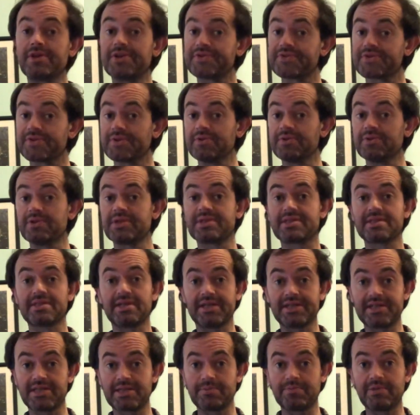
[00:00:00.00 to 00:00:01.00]
So it's
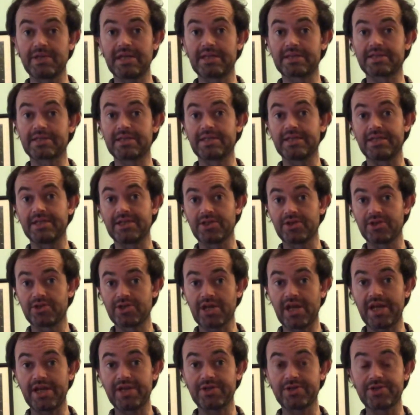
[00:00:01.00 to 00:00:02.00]
nice to be able to
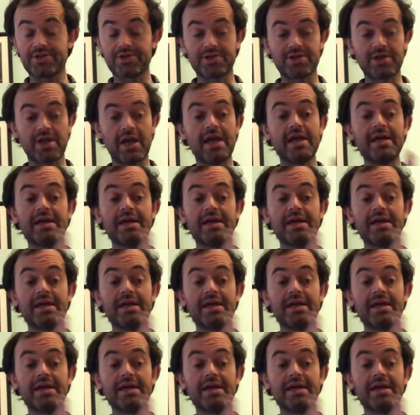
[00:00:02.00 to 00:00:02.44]
change